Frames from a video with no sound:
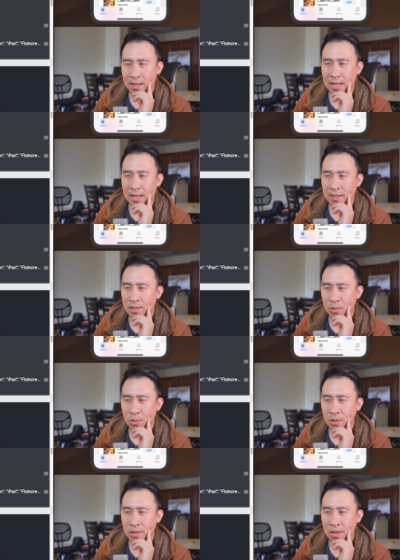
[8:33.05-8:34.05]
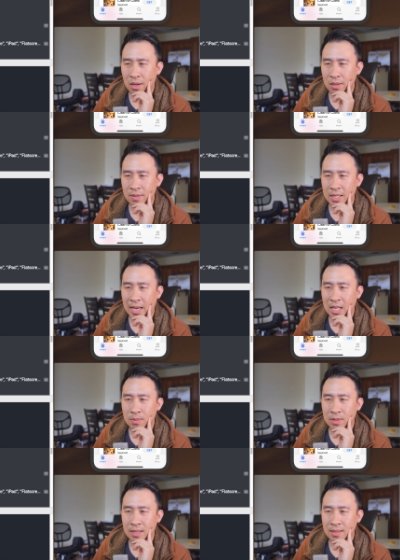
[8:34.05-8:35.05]
uh, stores all of the
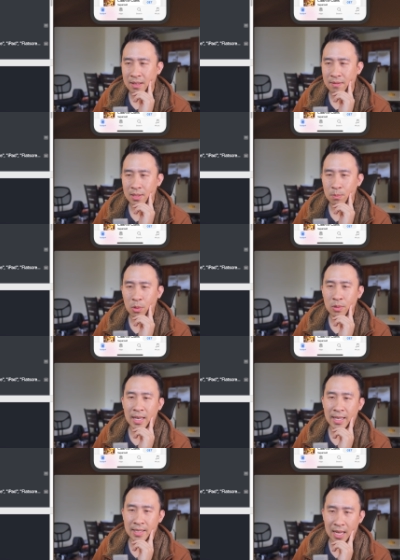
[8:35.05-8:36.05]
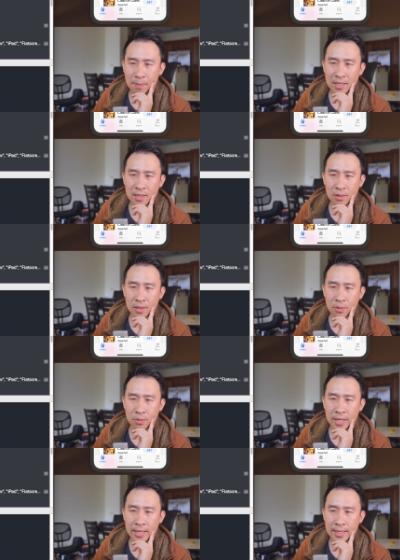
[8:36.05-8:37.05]
items inside of this multi-dimensional
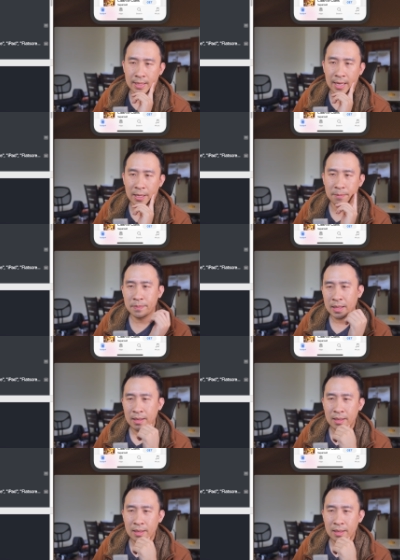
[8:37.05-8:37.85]
array again.